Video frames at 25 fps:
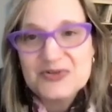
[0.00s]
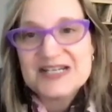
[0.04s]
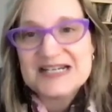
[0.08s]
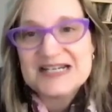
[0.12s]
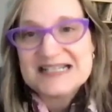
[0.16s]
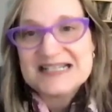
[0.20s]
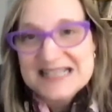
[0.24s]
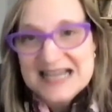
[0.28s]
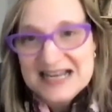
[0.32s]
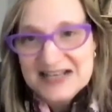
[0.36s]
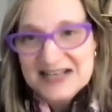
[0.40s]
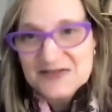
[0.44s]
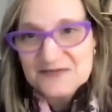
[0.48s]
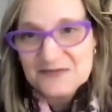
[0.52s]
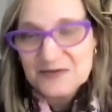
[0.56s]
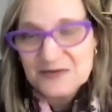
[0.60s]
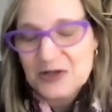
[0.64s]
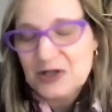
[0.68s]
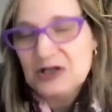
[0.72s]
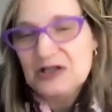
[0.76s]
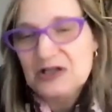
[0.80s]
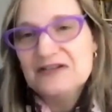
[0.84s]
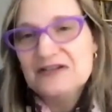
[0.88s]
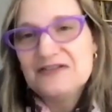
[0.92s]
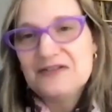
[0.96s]

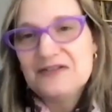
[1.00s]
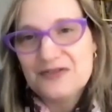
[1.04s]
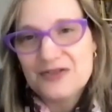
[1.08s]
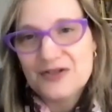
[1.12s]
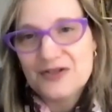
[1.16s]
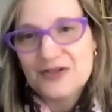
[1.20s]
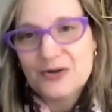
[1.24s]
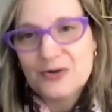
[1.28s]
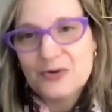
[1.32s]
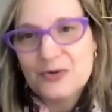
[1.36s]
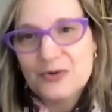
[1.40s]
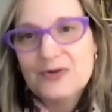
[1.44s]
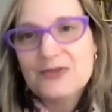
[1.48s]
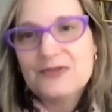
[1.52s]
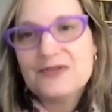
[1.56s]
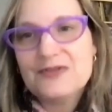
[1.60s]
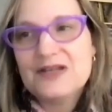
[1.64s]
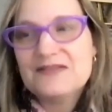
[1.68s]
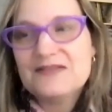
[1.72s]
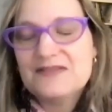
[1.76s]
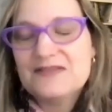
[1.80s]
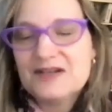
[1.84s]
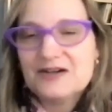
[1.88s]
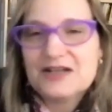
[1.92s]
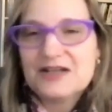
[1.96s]
successful, though,
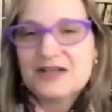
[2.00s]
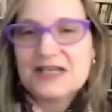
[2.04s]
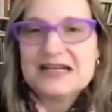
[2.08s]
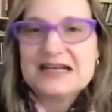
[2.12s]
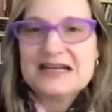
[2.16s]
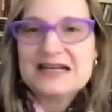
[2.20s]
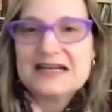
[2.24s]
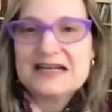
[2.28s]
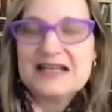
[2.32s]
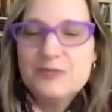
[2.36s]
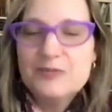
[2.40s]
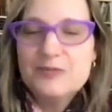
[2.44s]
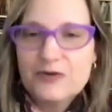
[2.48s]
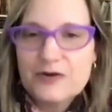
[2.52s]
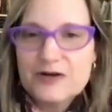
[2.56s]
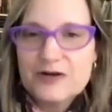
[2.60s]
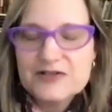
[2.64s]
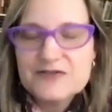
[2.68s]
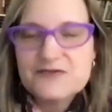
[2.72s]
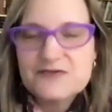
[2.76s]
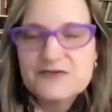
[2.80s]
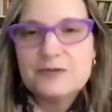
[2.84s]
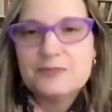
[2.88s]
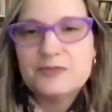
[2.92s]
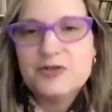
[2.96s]
that they're getting
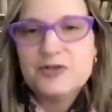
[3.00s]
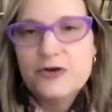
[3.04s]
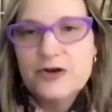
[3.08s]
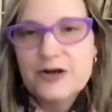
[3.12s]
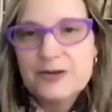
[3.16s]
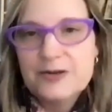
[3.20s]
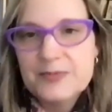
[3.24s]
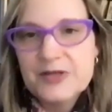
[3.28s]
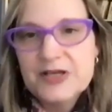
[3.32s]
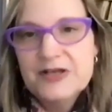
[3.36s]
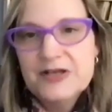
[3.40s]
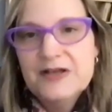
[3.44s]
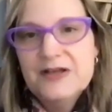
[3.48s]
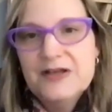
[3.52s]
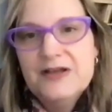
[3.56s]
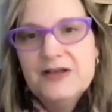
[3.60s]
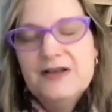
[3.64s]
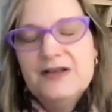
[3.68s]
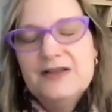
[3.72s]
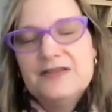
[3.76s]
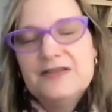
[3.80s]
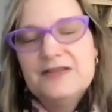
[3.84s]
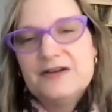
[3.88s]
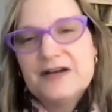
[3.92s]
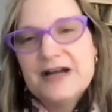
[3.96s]
immigrants from Europe.
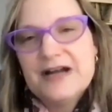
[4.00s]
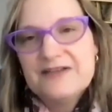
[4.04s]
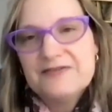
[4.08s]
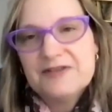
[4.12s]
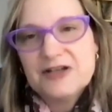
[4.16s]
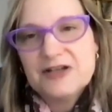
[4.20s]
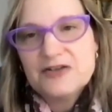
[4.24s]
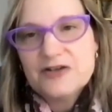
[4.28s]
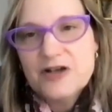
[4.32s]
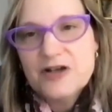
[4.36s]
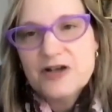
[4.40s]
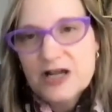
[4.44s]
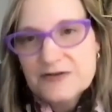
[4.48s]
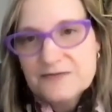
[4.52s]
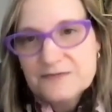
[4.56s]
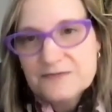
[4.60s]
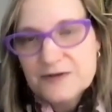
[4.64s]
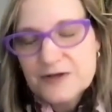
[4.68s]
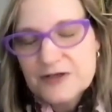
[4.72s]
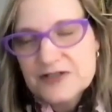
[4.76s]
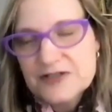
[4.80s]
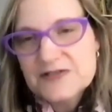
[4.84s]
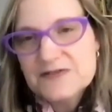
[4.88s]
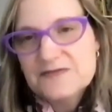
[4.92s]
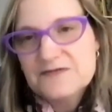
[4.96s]
They're having
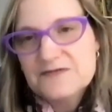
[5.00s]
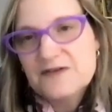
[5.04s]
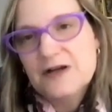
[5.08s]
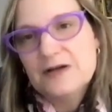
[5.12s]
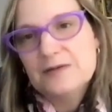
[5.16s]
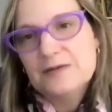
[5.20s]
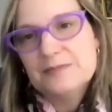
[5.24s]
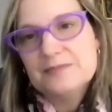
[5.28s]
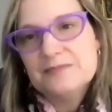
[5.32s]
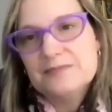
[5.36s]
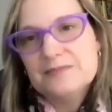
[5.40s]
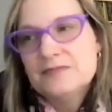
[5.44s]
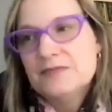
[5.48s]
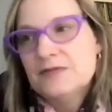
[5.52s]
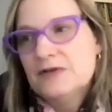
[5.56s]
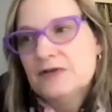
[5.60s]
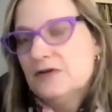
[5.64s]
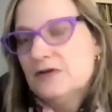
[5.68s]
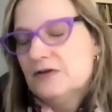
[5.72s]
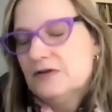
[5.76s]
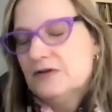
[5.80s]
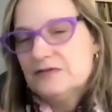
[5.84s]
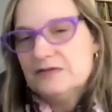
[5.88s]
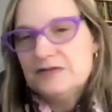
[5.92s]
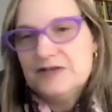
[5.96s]
converts from
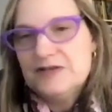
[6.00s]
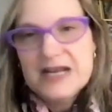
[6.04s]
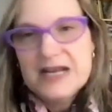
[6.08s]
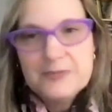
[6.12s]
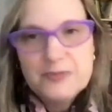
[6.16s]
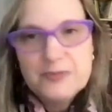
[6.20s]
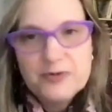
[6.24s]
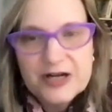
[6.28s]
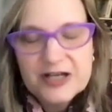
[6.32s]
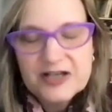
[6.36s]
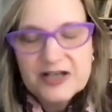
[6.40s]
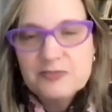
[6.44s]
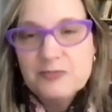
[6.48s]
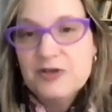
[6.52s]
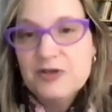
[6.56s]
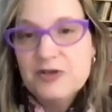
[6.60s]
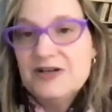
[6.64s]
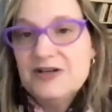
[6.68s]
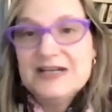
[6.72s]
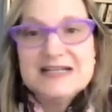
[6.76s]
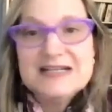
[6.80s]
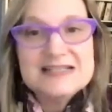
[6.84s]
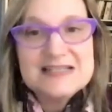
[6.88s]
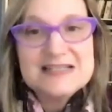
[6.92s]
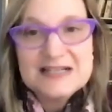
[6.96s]
neighboring
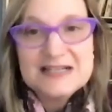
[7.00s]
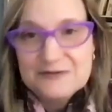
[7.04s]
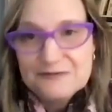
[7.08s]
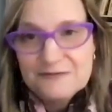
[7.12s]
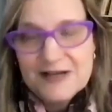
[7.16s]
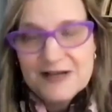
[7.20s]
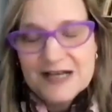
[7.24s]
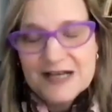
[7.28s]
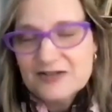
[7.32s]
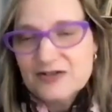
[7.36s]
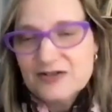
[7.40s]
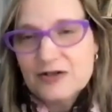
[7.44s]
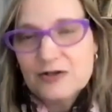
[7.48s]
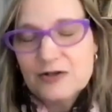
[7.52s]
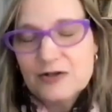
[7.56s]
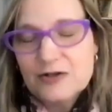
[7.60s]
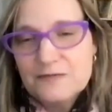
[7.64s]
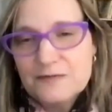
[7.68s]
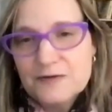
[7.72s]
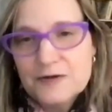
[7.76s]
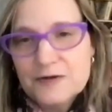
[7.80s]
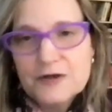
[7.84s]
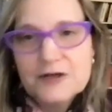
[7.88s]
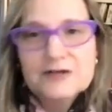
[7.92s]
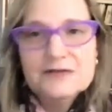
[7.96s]
communities, and in fact, all
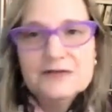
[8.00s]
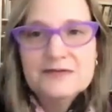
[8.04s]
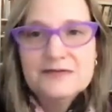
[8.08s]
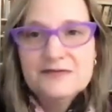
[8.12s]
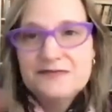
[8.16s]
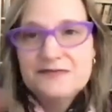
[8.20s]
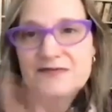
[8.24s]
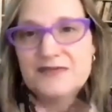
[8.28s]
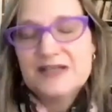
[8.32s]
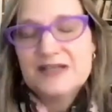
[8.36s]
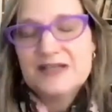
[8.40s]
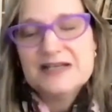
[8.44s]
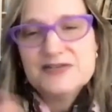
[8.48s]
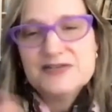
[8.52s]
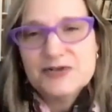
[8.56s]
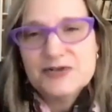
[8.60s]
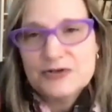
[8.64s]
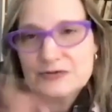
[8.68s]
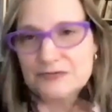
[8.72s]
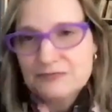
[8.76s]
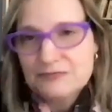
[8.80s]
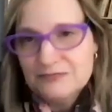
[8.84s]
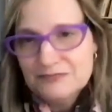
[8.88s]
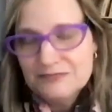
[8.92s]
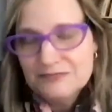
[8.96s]
over the
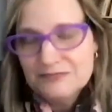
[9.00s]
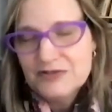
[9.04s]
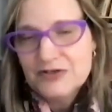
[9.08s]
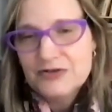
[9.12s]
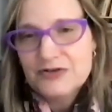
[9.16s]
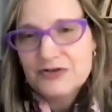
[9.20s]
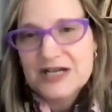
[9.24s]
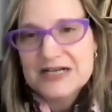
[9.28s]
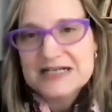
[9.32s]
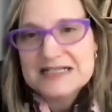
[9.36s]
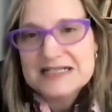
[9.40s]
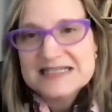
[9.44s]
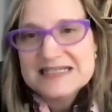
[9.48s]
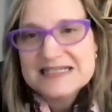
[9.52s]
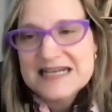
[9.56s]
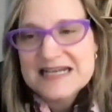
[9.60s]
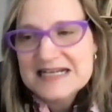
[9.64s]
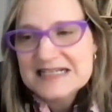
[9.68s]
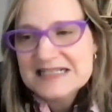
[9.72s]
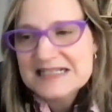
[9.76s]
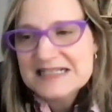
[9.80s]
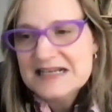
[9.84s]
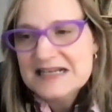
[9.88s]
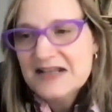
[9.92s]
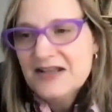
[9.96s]
eastern United
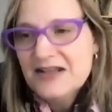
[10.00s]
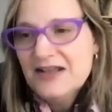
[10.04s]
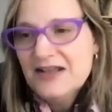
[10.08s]
States.